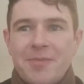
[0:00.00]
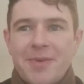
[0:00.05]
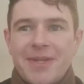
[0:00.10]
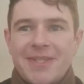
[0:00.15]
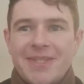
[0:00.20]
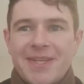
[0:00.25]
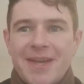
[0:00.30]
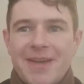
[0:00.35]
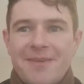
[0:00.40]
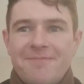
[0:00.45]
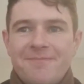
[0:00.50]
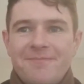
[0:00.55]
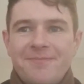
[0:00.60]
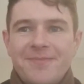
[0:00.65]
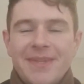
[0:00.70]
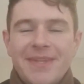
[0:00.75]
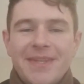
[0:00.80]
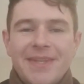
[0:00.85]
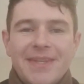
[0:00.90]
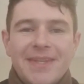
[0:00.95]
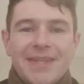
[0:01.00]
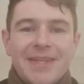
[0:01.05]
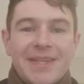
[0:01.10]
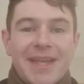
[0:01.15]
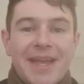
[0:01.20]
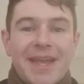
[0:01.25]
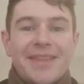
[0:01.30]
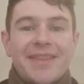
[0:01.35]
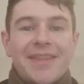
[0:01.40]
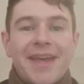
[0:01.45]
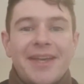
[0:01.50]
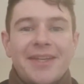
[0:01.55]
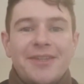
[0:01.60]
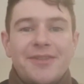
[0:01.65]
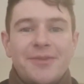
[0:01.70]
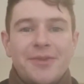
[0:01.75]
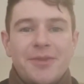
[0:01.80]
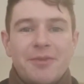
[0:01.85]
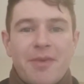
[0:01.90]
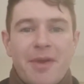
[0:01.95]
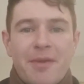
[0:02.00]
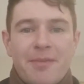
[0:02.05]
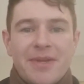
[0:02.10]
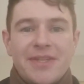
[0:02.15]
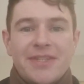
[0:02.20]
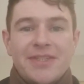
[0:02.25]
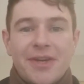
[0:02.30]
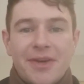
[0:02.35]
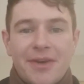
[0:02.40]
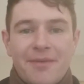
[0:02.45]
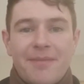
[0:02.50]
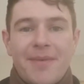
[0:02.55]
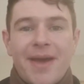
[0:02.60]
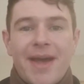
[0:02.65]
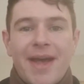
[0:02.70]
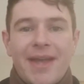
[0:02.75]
But yeah, thanks for all the memories, Tom.